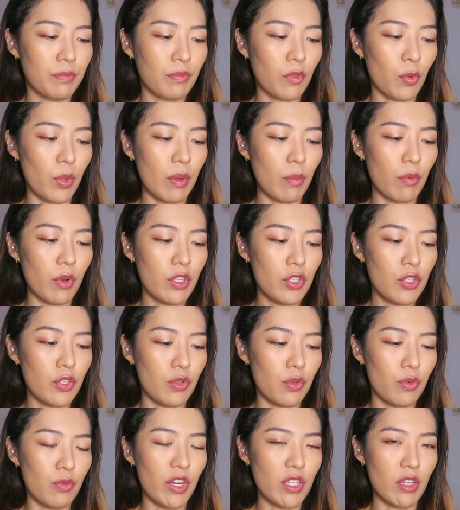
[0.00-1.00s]
when I want
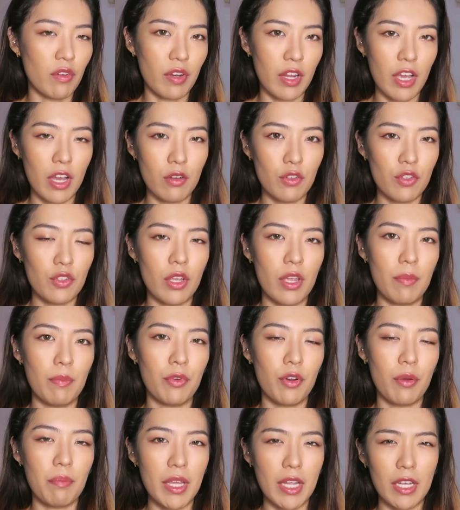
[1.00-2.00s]
to rush out of the house and
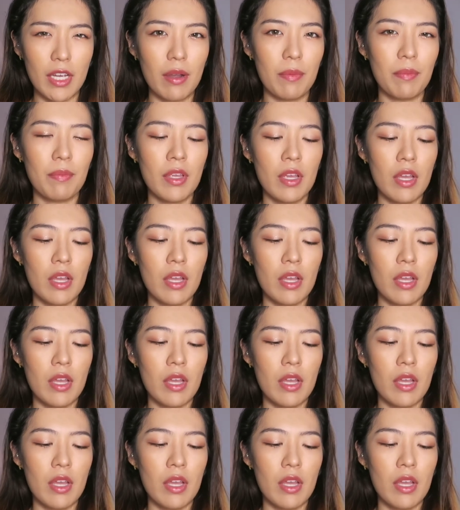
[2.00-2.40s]
put on makeup,